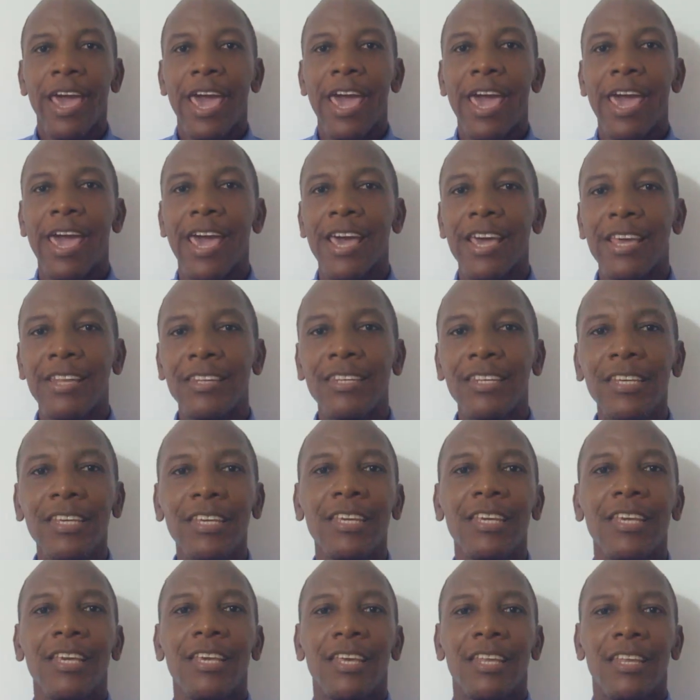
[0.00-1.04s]
and
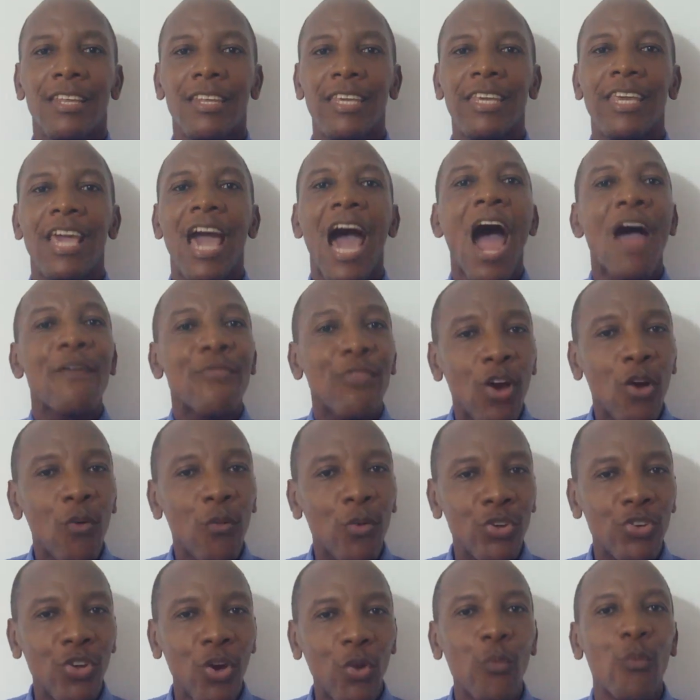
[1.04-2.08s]
the Africa
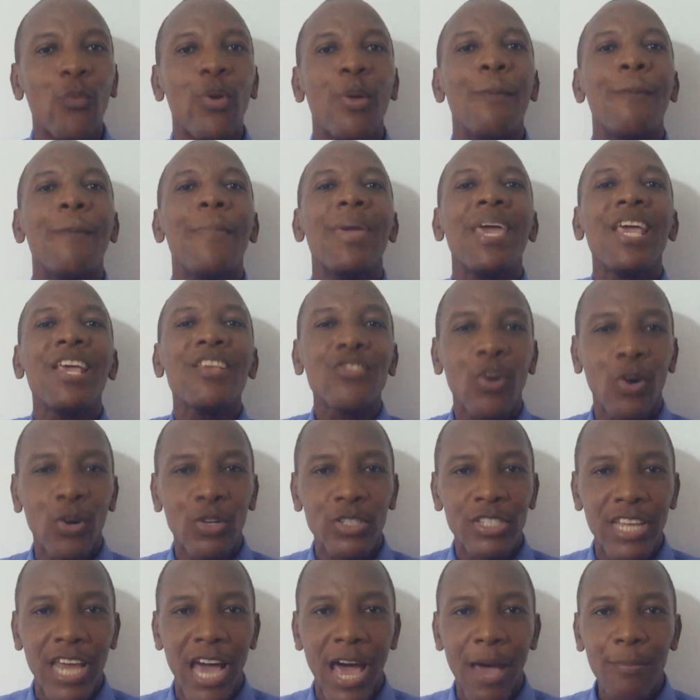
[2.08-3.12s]
region remains
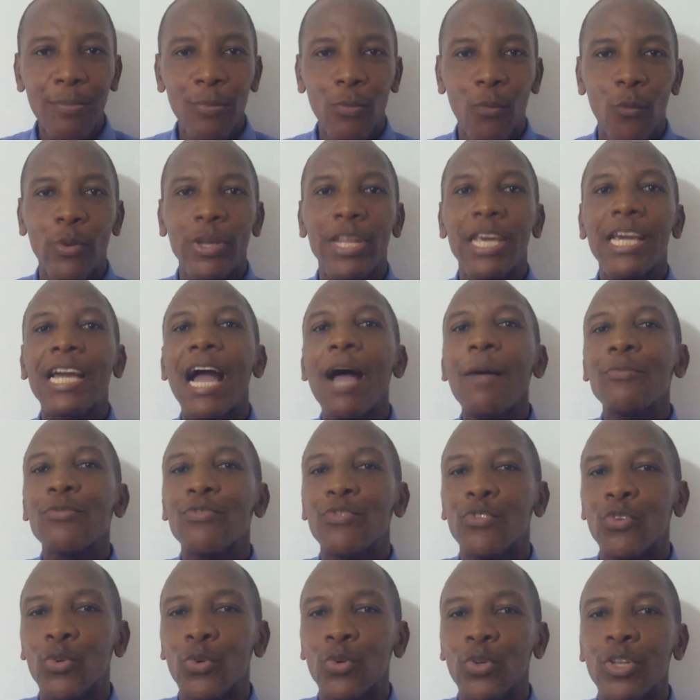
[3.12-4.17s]
on top when it
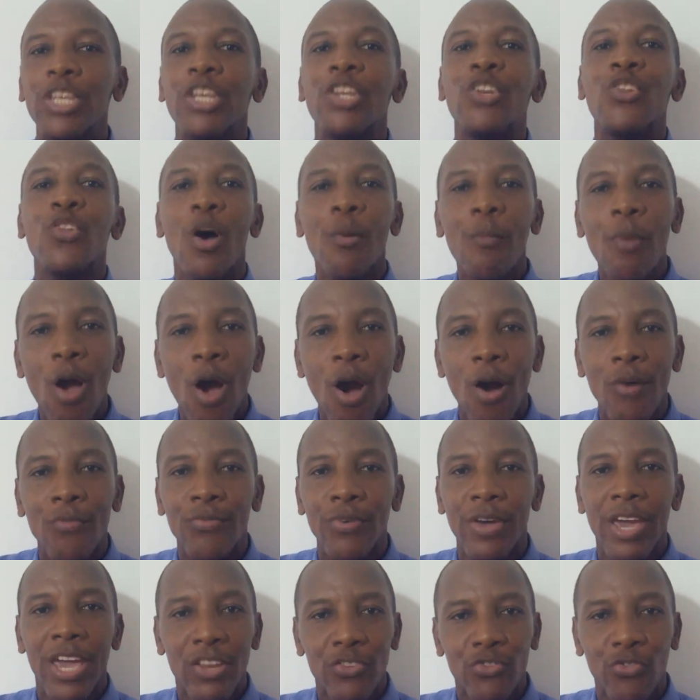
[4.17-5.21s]
comes to the number
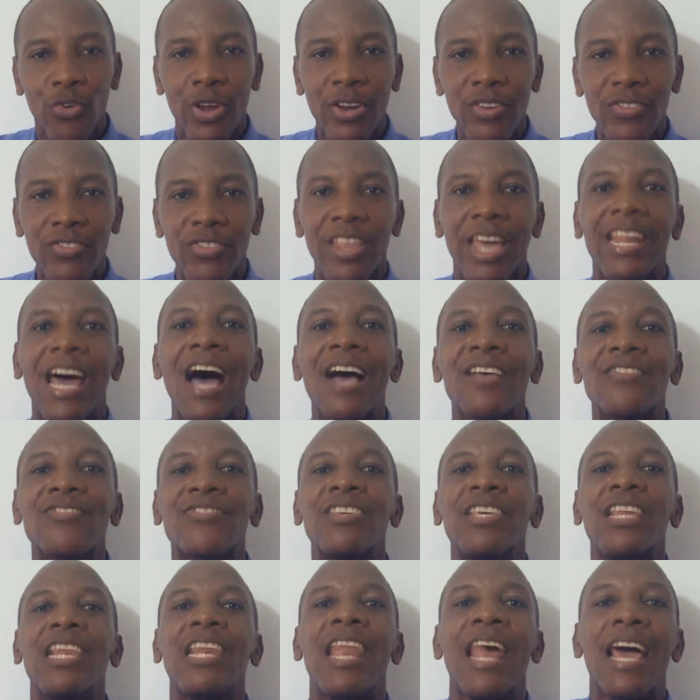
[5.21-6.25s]
of entrants that are
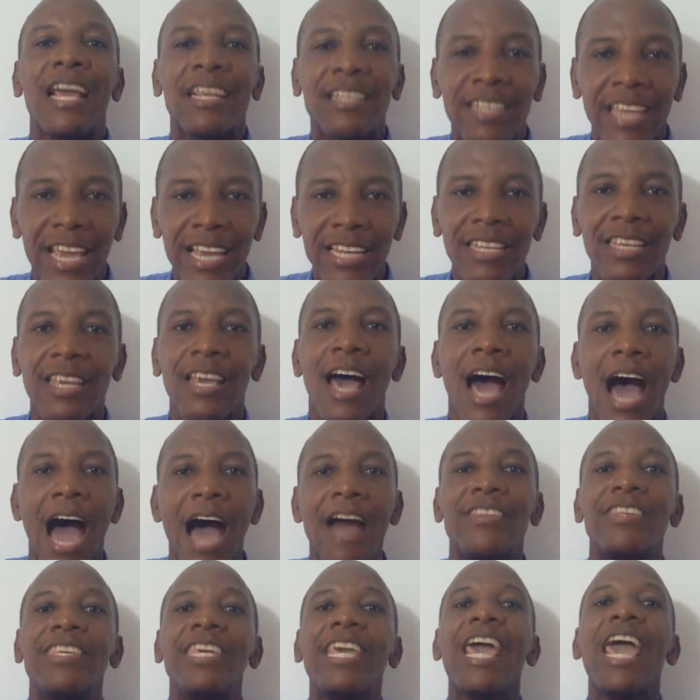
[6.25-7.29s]
selected
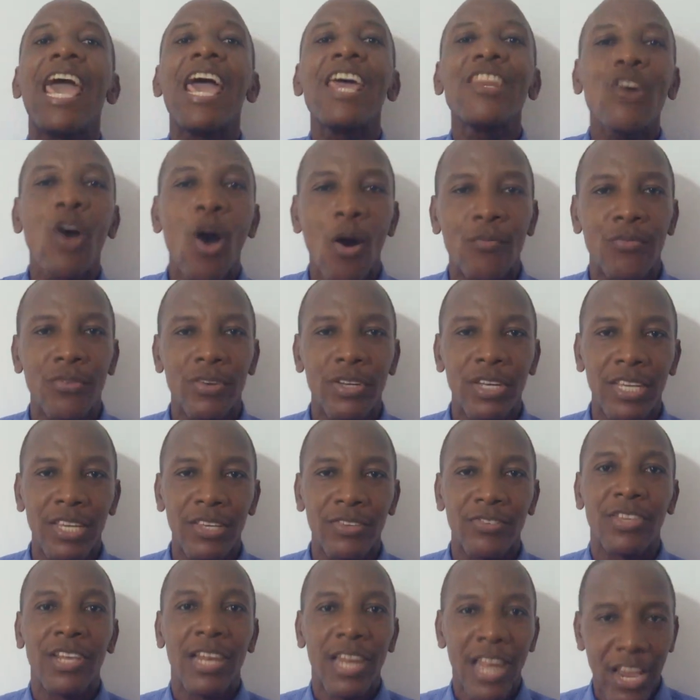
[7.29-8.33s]
at the end of
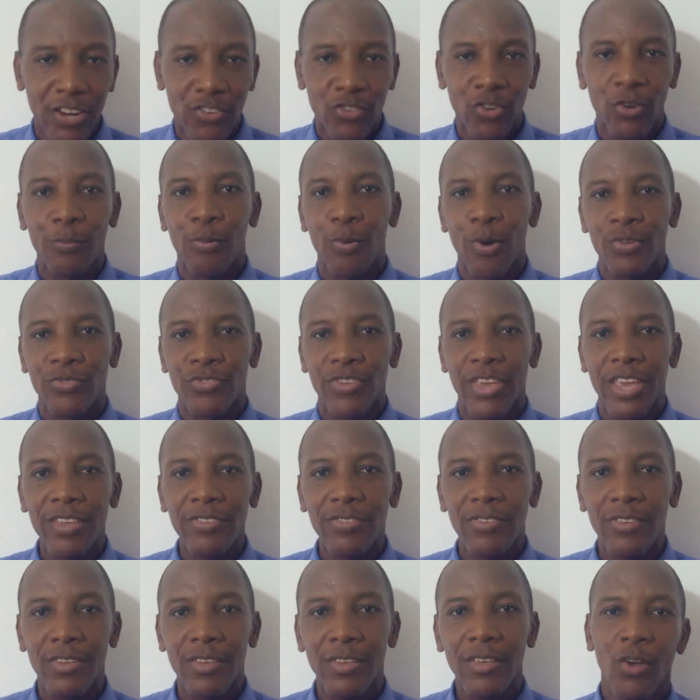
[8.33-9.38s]
the selection
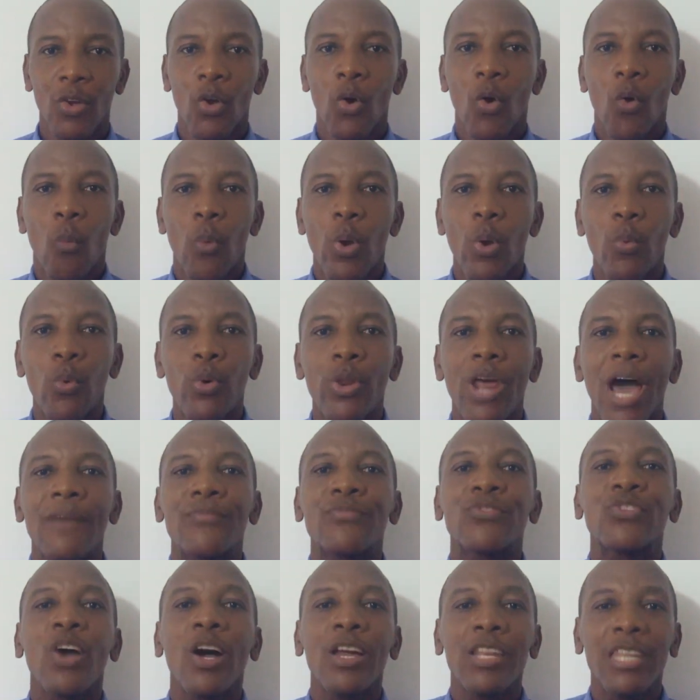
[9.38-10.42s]
process. We would
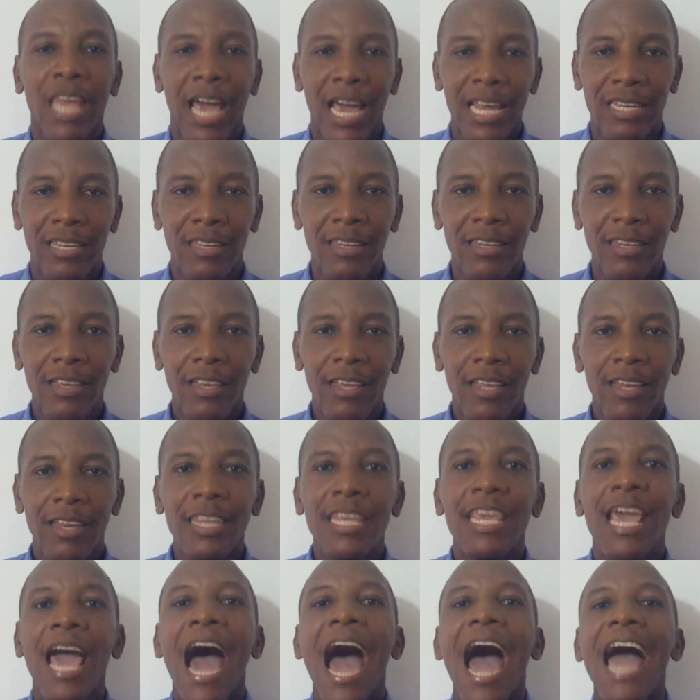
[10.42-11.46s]
have thought that
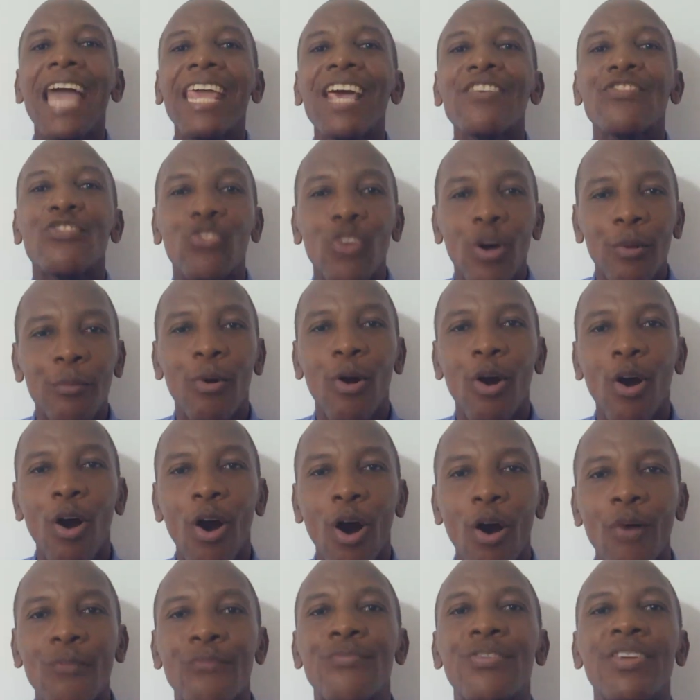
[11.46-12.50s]
the highest number
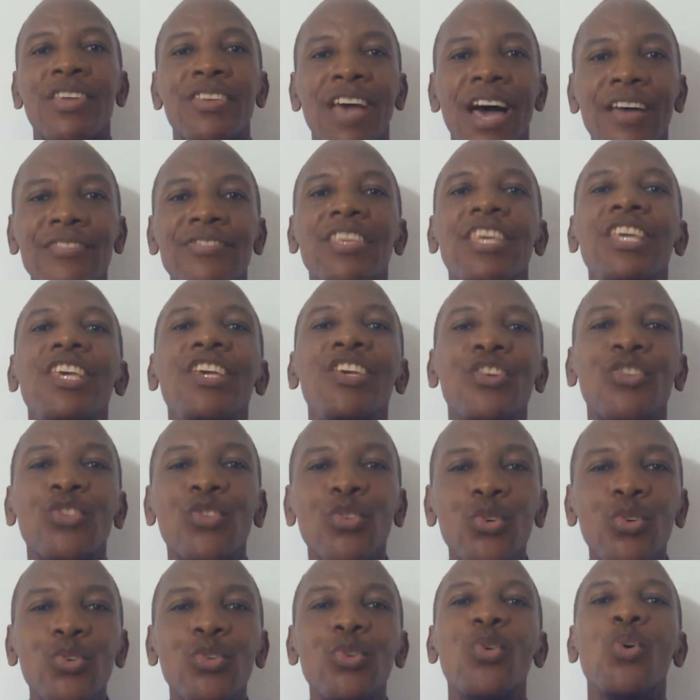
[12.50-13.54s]
of visas
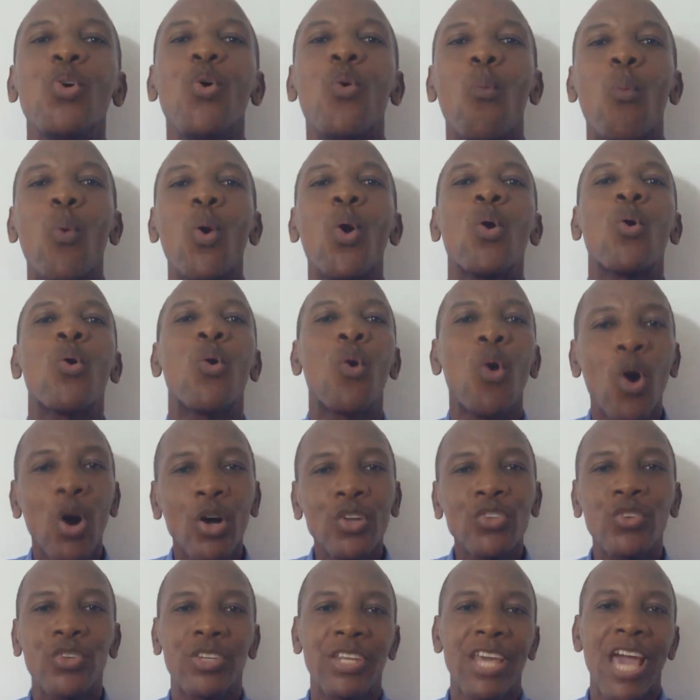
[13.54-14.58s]
issued will
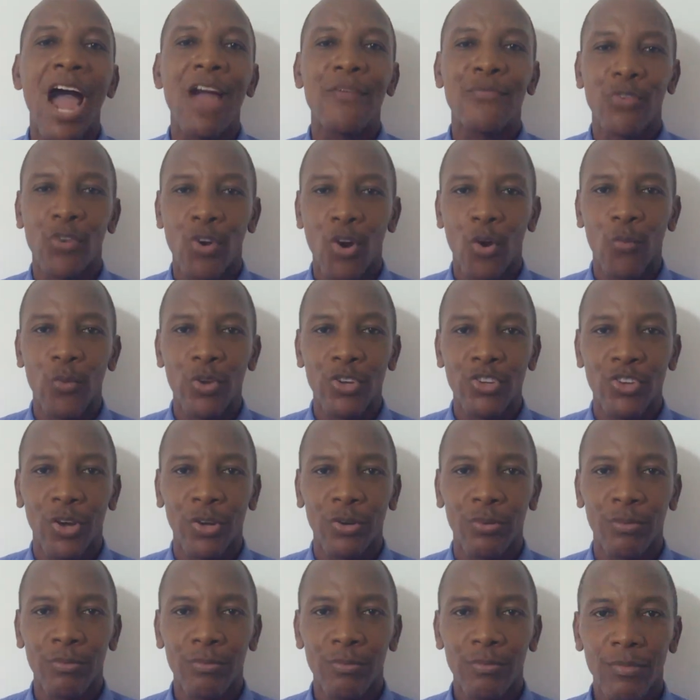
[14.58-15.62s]
go to the Africa
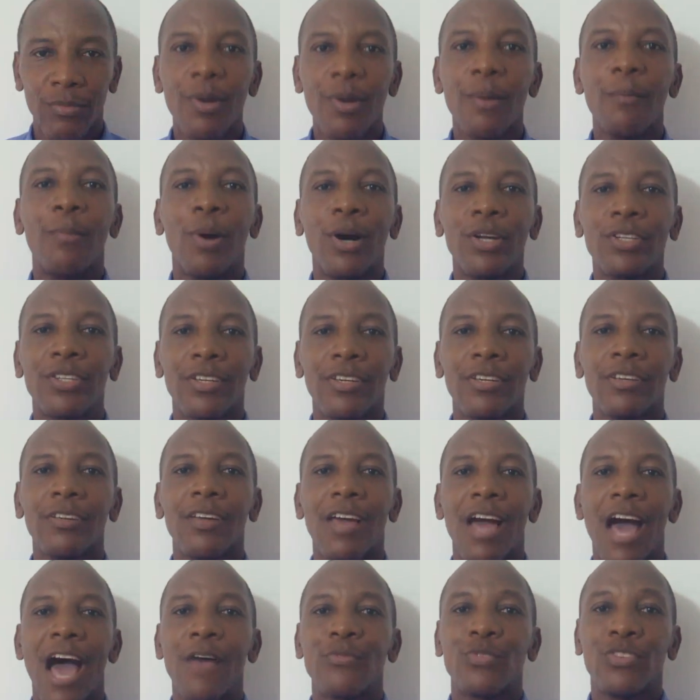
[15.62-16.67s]
region, but
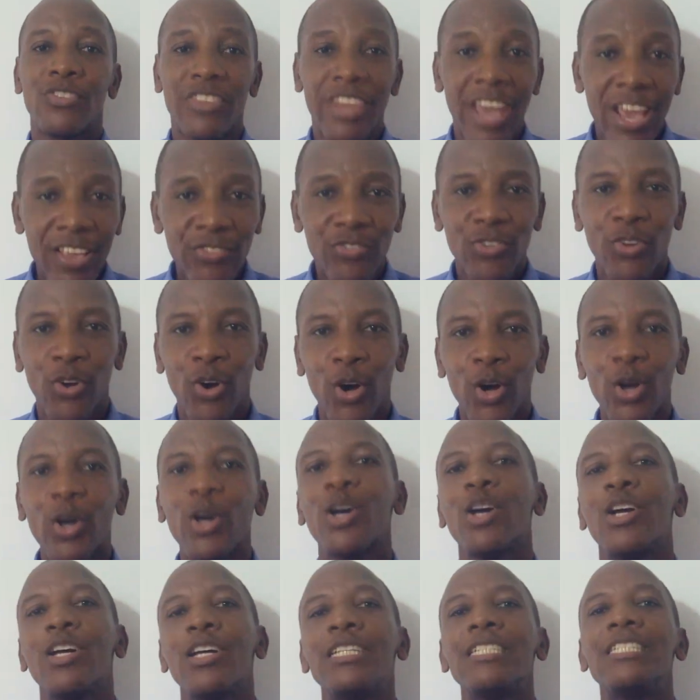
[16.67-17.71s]
as we just
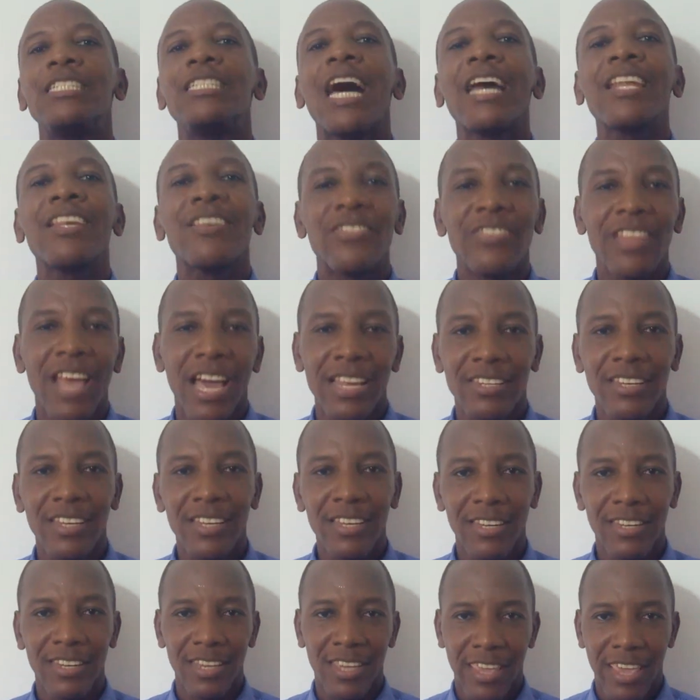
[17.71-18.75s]
saw, that is not
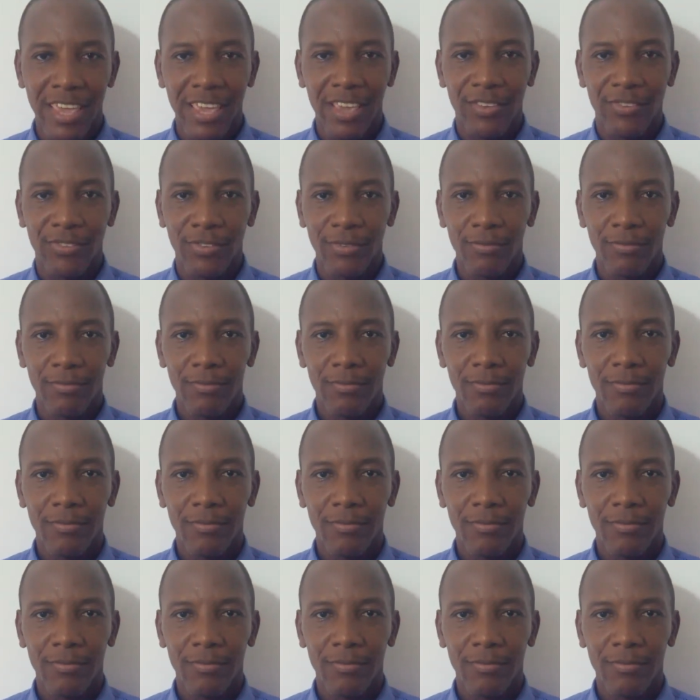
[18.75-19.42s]
the case.